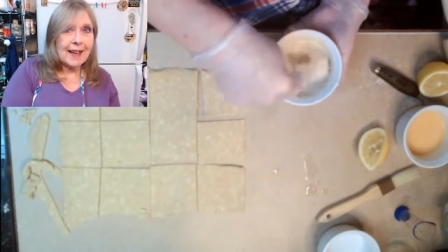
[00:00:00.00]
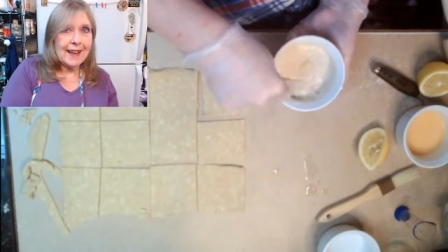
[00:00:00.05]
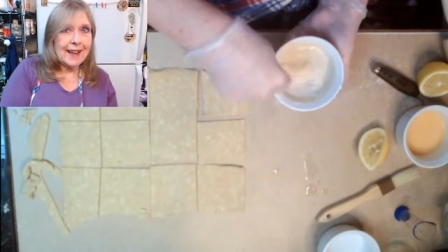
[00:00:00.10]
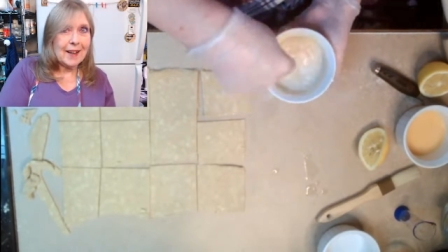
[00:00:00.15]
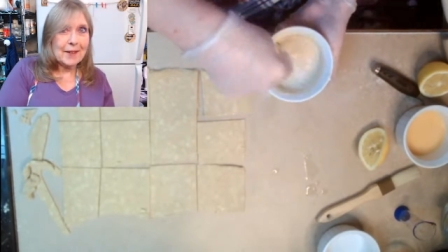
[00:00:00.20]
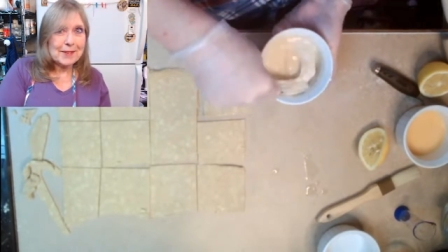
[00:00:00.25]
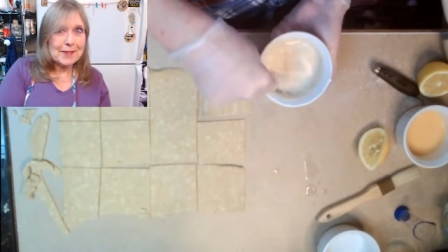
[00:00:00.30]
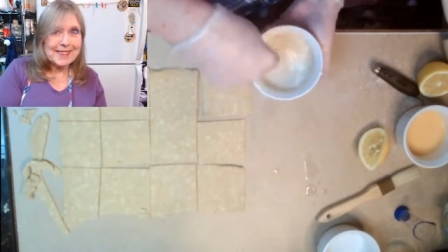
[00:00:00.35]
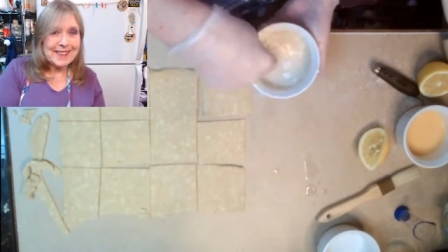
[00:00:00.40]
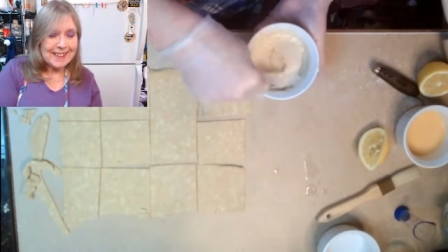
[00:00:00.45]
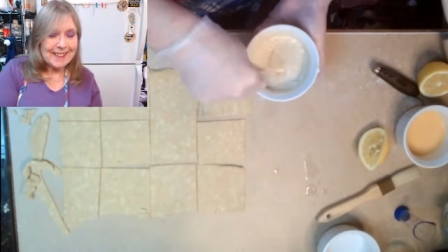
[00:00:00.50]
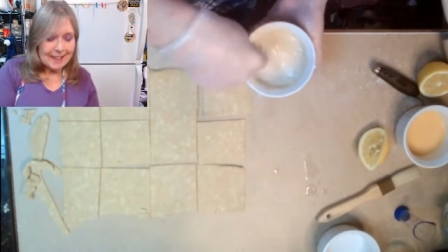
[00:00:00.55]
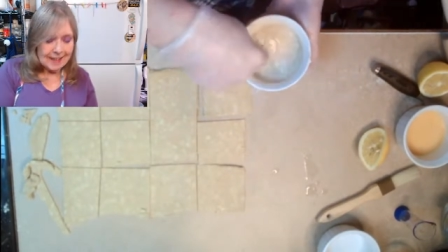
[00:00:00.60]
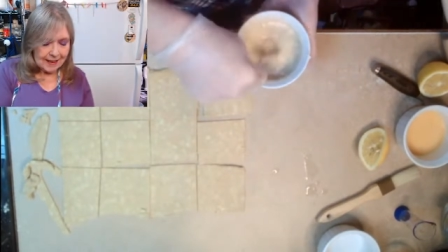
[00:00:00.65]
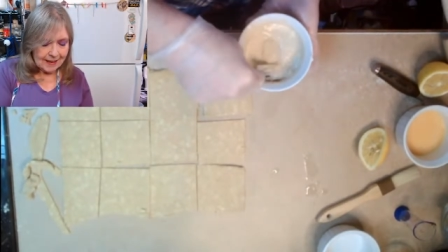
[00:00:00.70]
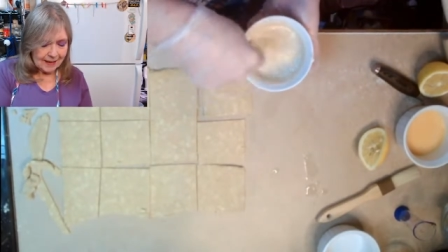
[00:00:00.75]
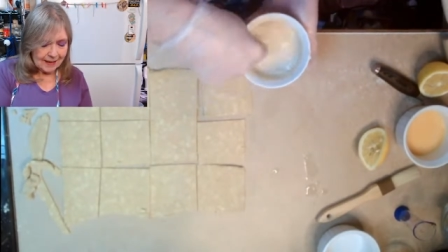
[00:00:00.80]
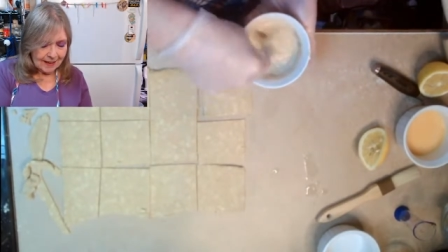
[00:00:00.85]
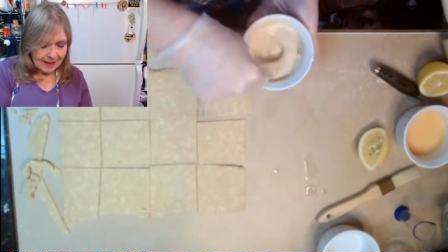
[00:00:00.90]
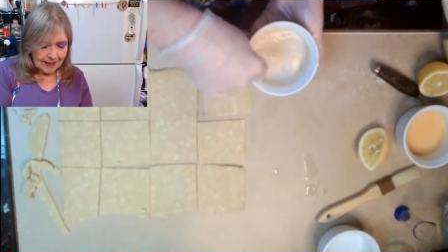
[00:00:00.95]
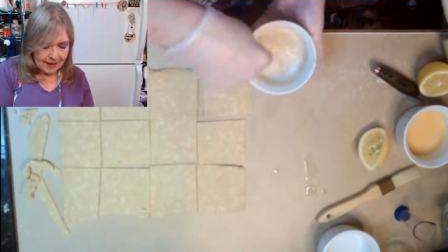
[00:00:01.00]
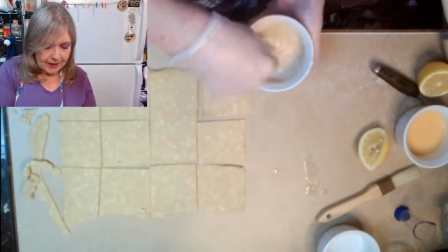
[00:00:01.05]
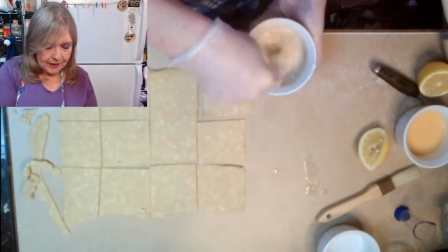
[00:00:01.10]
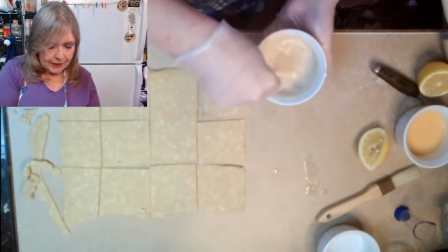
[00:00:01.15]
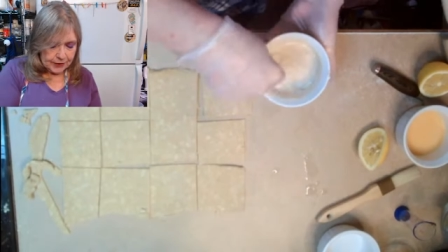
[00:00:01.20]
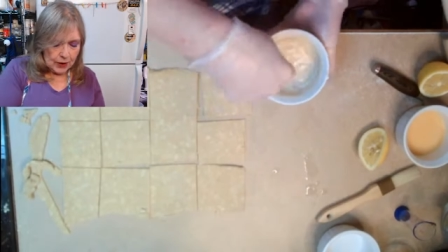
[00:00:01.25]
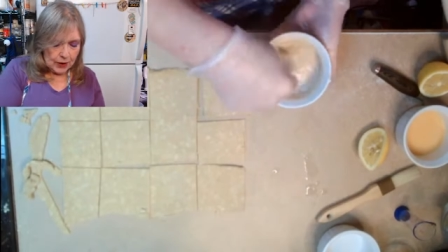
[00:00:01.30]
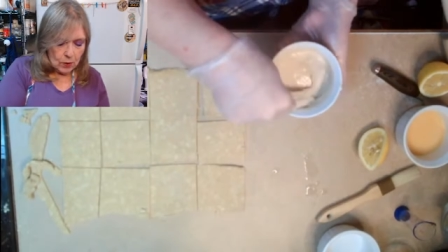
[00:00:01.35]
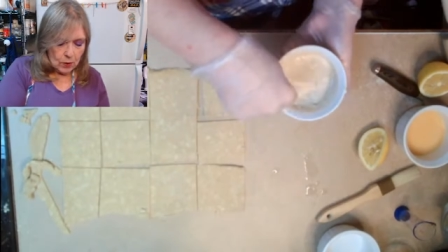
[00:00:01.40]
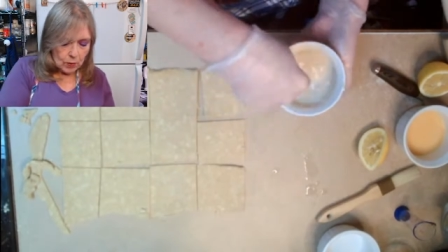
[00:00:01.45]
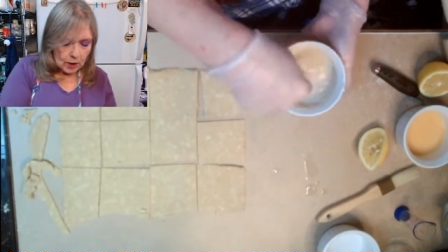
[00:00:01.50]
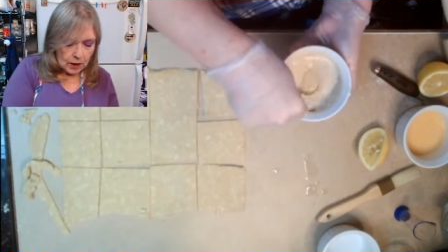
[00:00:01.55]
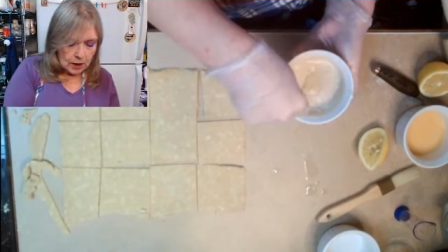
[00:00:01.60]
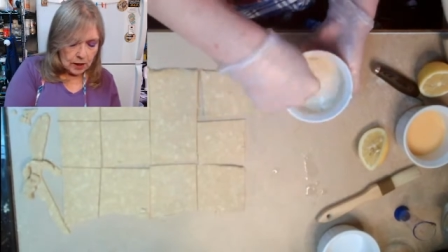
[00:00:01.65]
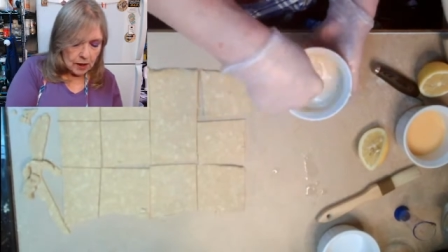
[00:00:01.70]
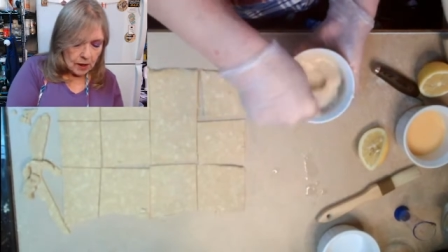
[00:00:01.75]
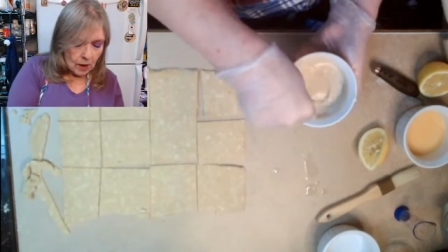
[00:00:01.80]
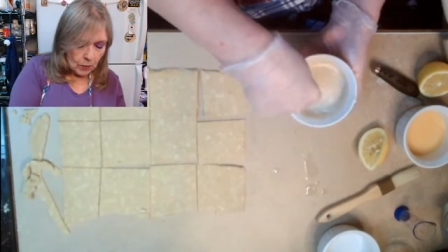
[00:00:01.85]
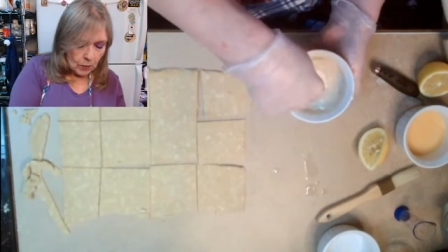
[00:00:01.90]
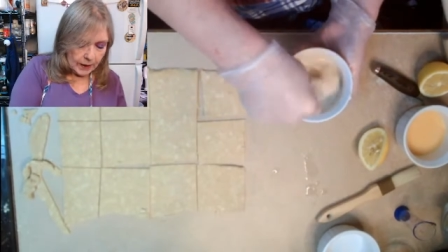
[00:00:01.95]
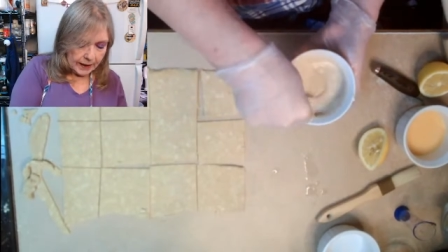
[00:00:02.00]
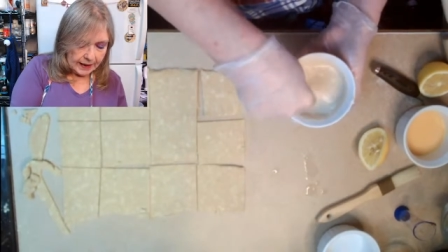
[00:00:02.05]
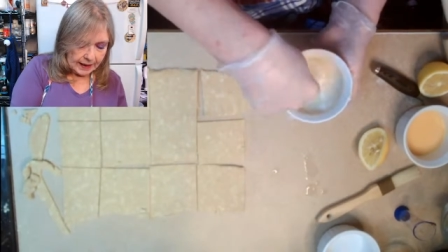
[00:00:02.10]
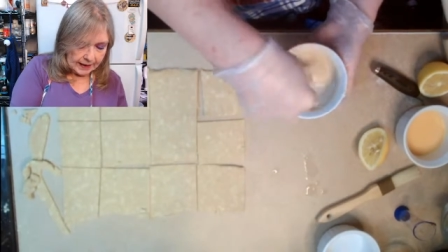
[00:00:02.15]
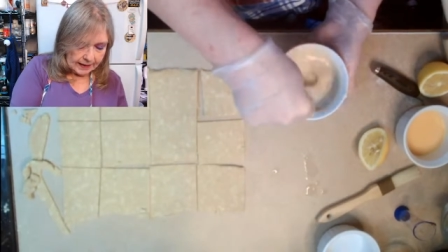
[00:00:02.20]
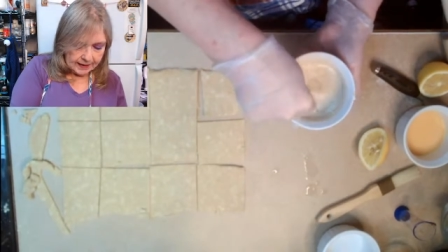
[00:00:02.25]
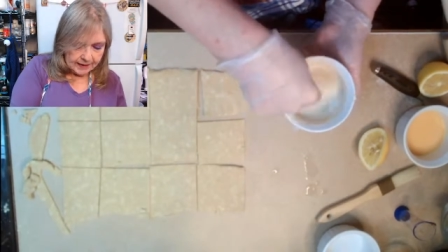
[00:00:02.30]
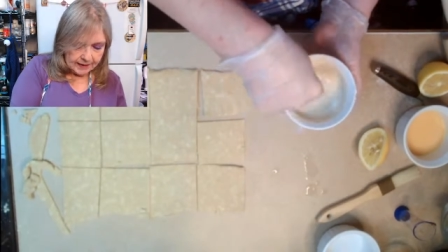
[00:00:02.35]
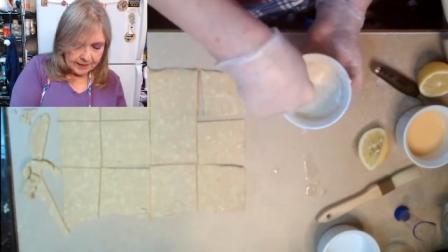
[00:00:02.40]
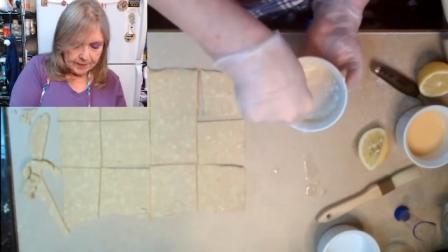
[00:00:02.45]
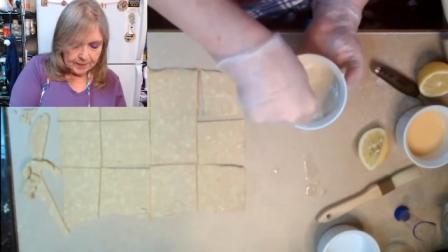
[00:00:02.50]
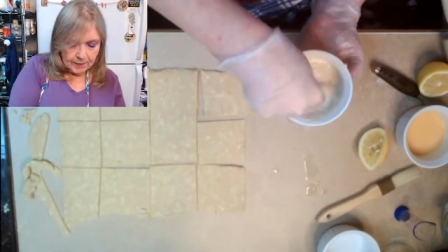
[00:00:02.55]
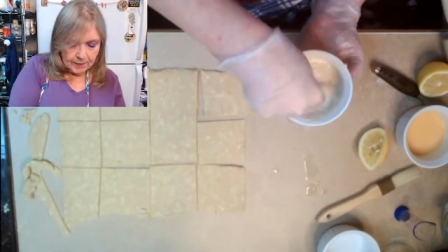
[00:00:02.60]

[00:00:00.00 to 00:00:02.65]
I haven't done that today. So we're going to wing it.